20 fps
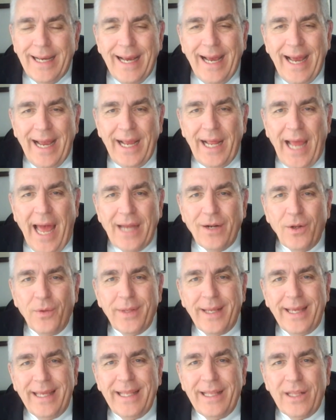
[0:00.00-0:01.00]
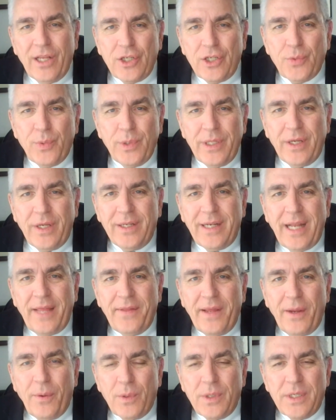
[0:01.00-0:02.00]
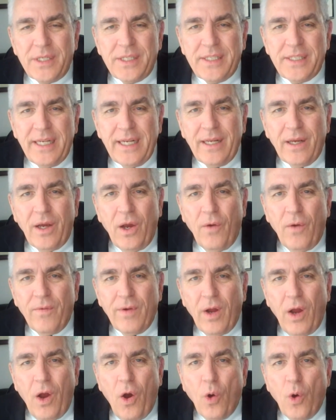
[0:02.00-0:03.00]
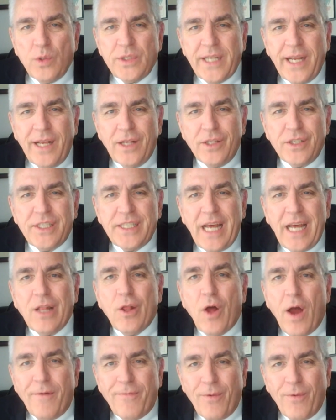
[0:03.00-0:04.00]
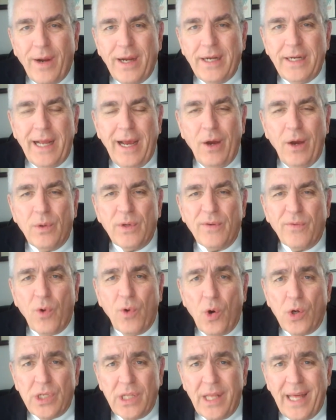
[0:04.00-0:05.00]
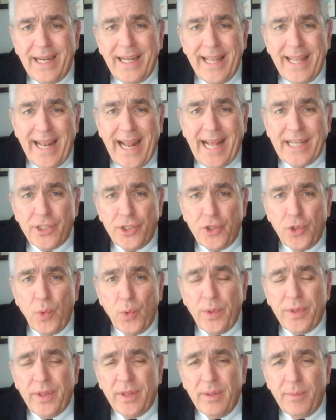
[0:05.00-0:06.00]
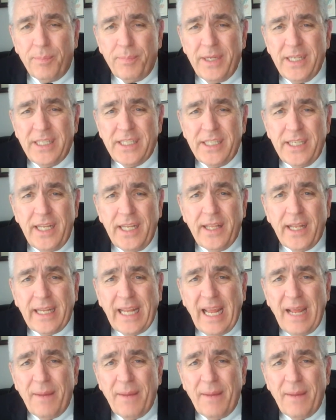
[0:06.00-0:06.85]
I don't think anything looks really good. I think we're just seeing a wholesale sell-off right now. And of course, a lot of that has to do with the PCE that